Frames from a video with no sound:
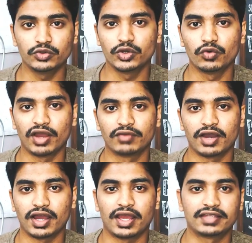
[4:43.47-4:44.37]
your viva
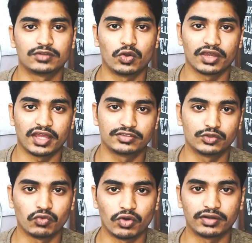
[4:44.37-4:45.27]
as long as you
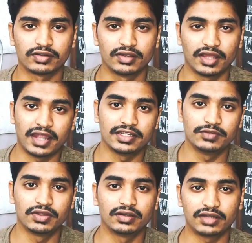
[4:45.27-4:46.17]
want and
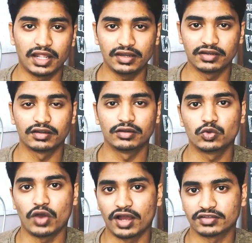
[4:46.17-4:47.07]
even tell it to
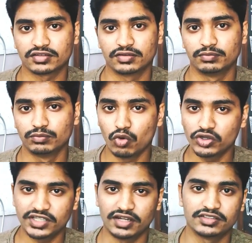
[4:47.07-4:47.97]
ask more
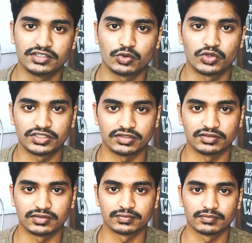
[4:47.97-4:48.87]
challenging
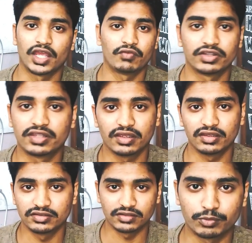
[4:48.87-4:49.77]
questions. Everything
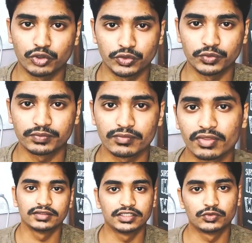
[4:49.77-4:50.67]
is up to you.
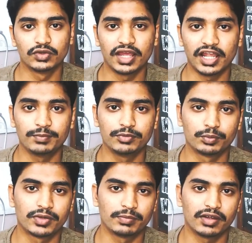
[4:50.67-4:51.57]
This will help you
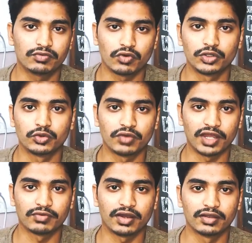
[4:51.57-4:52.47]
prepare for your
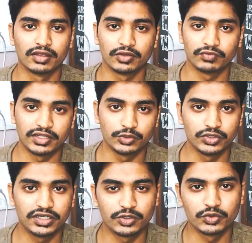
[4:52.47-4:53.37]
viva, where you
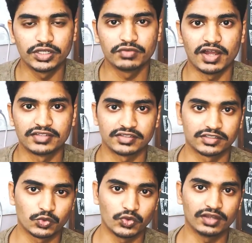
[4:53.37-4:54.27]
need to give answers
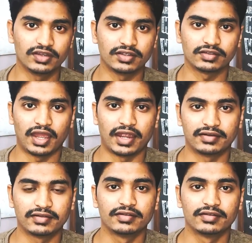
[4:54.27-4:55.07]
quickly and